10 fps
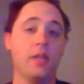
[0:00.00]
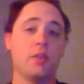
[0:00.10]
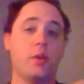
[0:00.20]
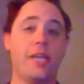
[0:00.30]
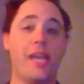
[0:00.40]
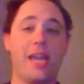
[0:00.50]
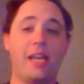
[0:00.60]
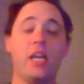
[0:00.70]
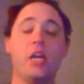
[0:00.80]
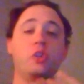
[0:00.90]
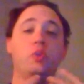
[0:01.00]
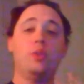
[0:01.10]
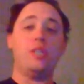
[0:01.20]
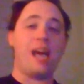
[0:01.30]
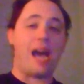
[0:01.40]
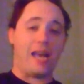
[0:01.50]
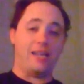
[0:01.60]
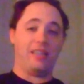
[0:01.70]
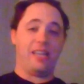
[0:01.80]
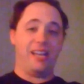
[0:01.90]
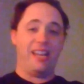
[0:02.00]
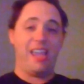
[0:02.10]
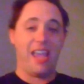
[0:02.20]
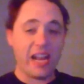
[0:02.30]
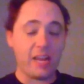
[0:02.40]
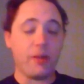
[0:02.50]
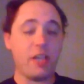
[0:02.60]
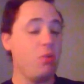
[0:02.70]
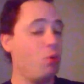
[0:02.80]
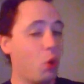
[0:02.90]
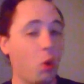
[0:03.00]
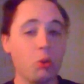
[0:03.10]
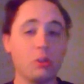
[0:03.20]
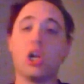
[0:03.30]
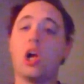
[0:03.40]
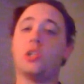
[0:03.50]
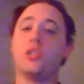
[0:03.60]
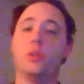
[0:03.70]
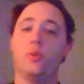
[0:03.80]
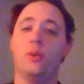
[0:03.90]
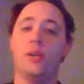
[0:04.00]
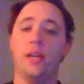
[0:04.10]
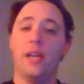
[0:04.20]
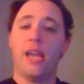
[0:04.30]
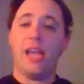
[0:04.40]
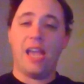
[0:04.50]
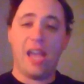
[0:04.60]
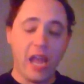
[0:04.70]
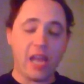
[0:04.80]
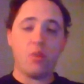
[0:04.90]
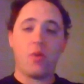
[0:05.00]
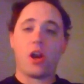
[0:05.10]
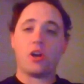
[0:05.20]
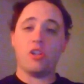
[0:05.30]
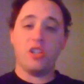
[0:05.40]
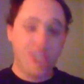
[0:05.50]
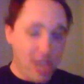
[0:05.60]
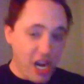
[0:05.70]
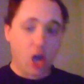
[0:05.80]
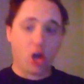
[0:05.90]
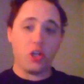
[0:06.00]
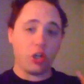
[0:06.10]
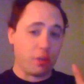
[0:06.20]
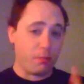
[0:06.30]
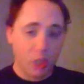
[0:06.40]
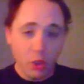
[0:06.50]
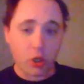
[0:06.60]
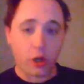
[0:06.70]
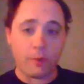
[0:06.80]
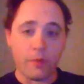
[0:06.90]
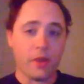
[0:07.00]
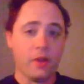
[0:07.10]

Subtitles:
So again, do not let anybody who cold calls you anywhere near your computer,